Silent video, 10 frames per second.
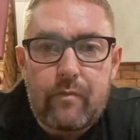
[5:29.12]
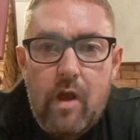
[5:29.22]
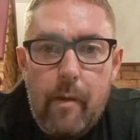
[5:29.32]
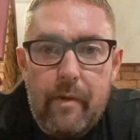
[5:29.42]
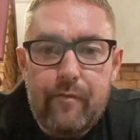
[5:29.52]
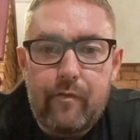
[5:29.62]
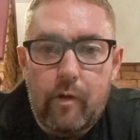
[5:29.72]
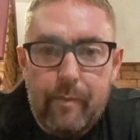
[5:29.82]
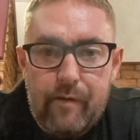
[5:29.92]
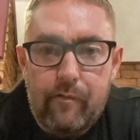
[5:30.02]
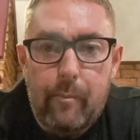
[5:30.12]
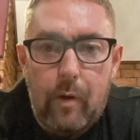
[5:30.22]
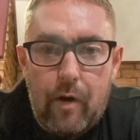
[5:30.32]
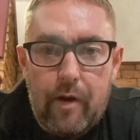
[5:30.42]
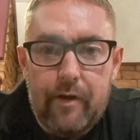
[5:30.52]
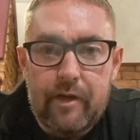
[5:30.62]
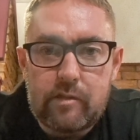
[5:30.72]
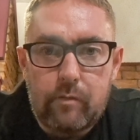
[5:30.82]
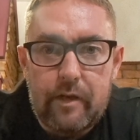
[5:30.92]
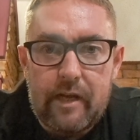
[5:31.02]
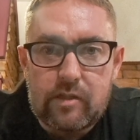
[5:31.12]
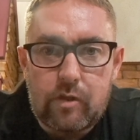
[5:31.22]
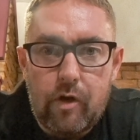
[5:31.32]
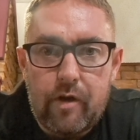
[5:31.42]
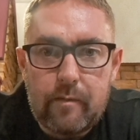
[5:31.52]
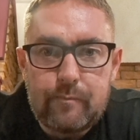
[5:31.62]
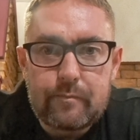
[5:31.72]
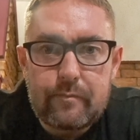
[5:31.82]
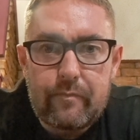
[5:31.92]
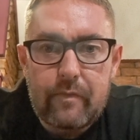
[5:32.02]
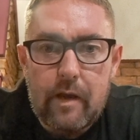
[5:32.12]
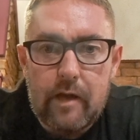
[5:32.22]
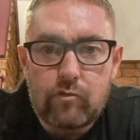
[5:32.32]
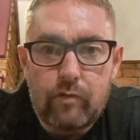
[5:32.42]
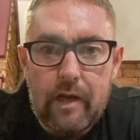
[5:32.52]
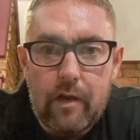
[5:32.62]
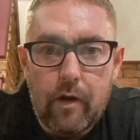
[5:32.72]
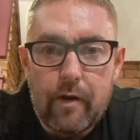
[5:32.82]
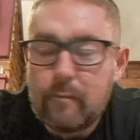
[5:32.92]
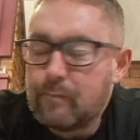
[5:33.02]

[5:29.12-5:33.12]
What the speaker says: I'm in for a bit of a burn on this one. That's good. That's really good.